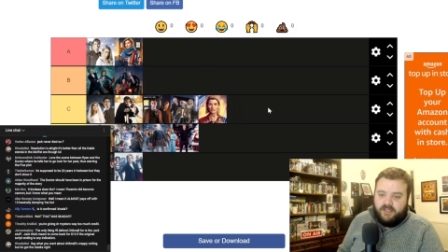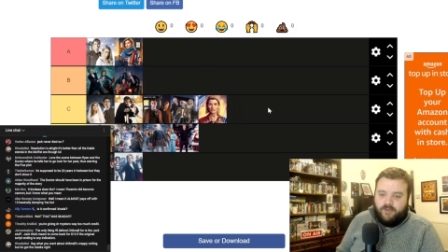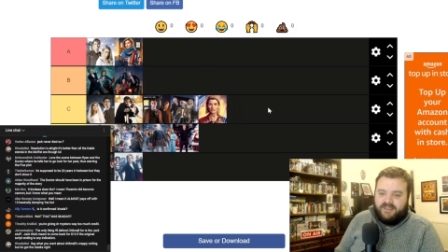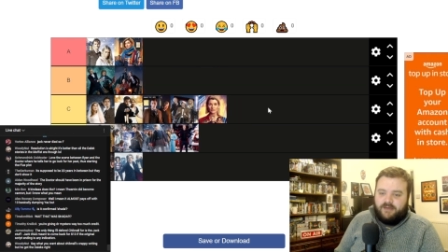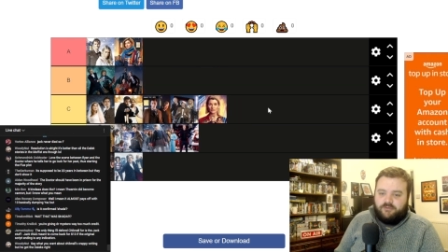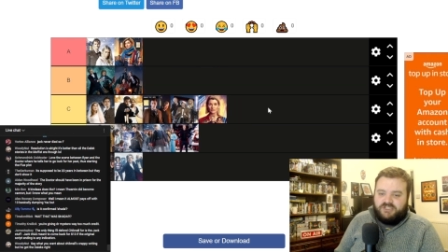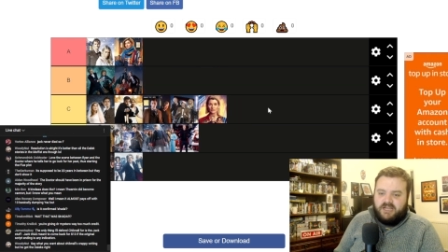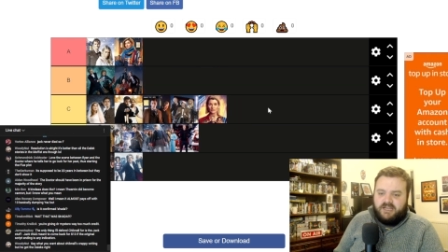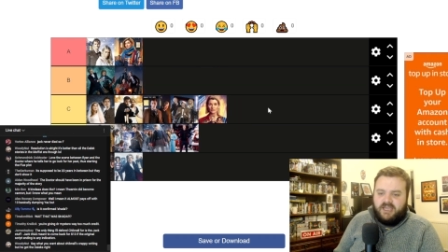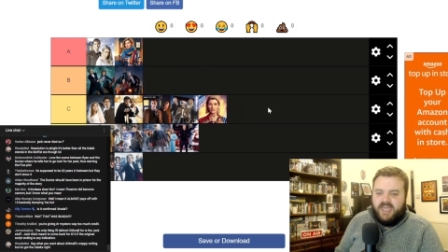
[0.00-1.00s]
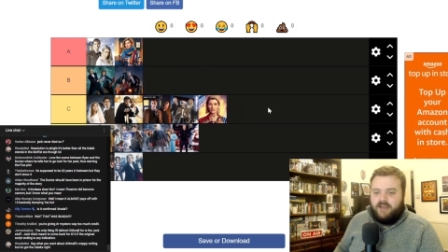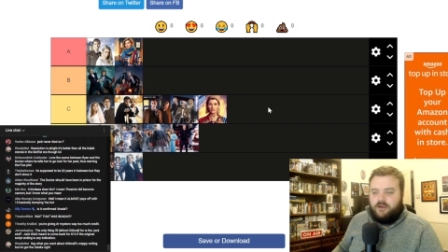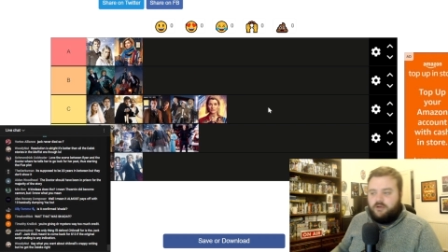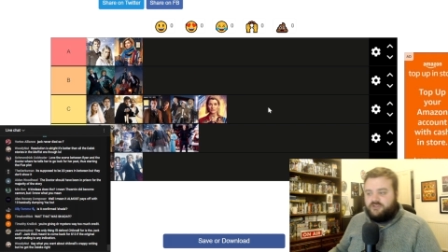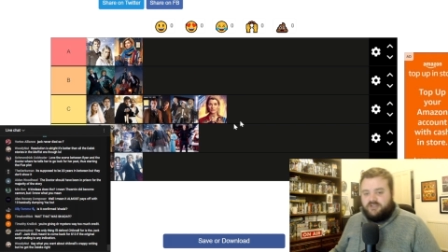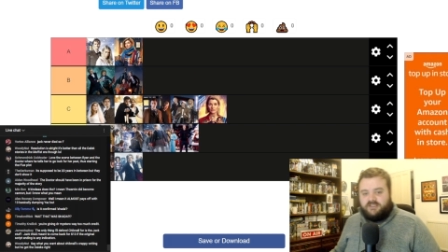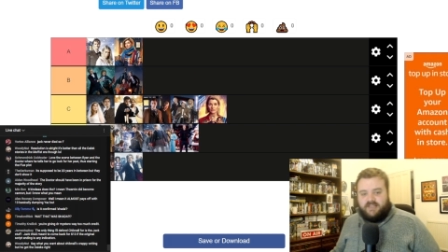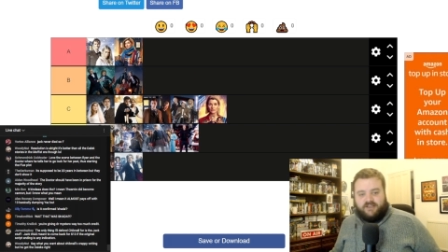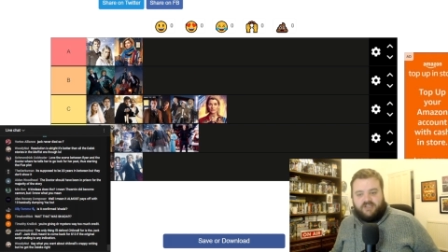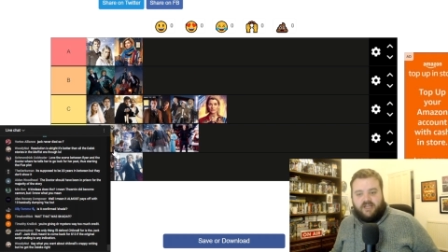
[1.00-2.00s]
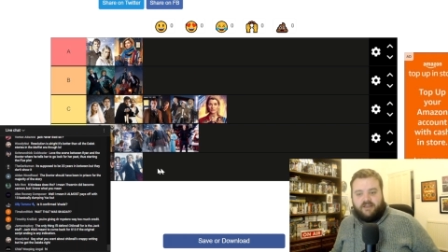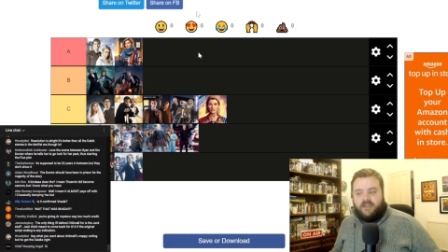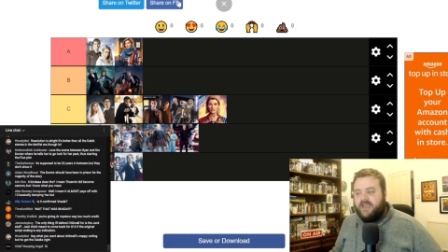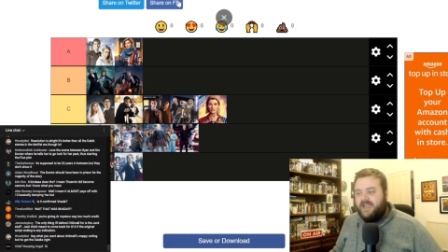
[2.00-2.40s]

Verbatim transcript: Wait, that was Shada? It looked just like Shada.